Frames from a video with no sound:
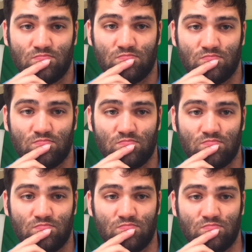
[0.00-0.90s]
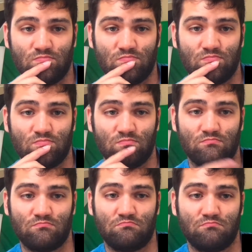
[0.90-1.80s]

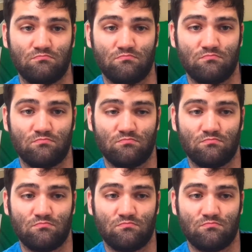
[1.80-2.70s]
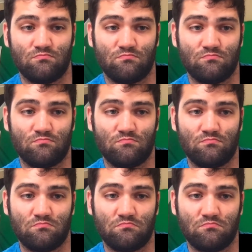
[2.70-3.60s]
No one is speaking in this clip.